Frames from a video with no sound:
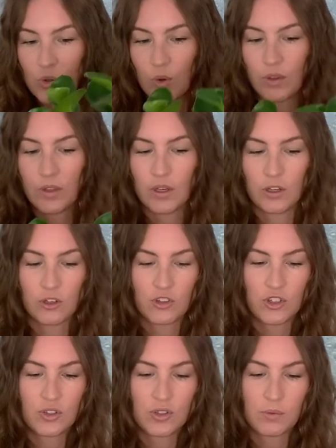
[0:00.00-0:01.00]
or that you're
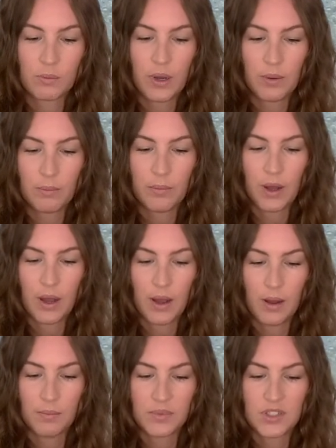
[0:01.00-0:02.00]
just
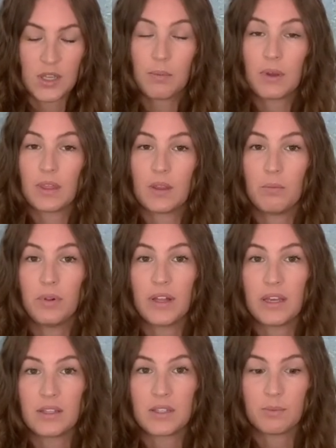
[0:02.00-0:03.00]
slipping the
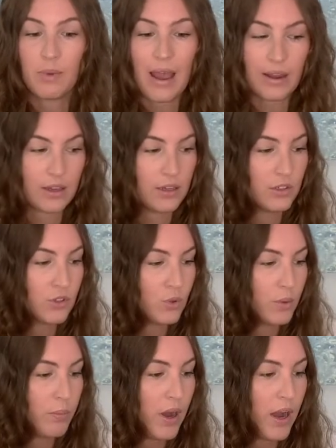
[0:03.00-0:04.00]
plants back into a
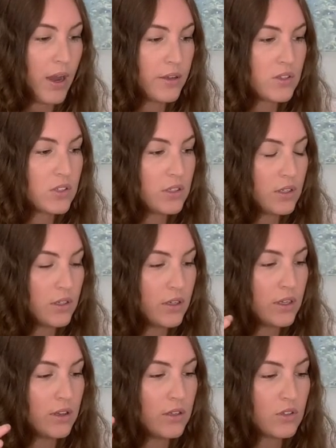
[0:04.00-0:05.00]
pot still
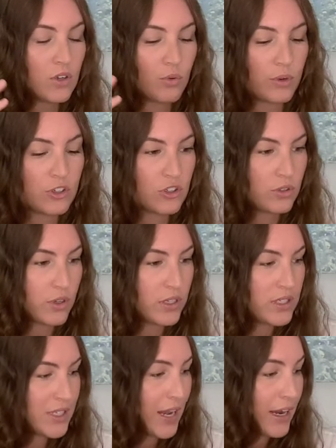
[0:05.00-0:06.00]
in its original
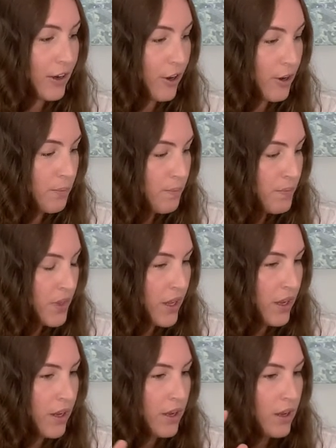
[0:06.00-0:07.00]
container.
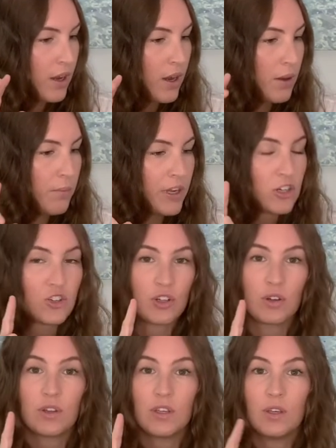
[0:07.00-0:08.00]
Make sure
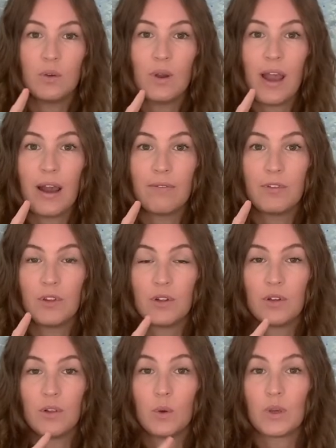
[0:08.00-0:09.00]
that you have the
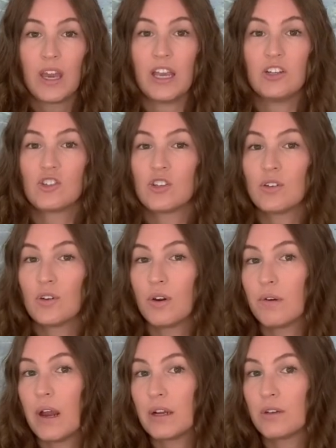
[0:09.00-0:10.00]
location
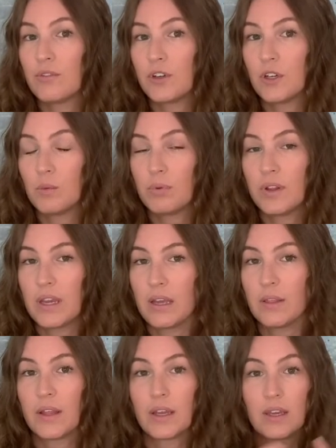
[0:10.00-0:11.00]
correct for your plant,
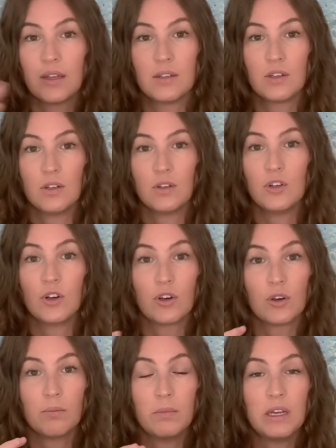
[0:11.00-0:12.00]
like
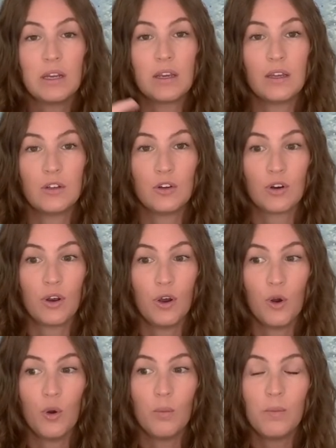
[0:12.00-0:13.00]
meaning in your
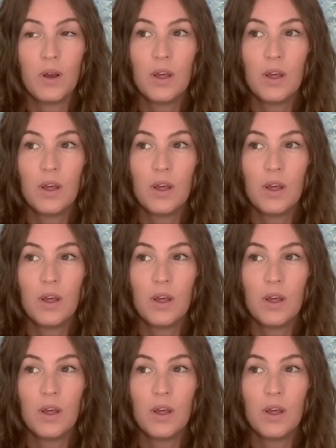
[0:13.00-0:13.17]
home,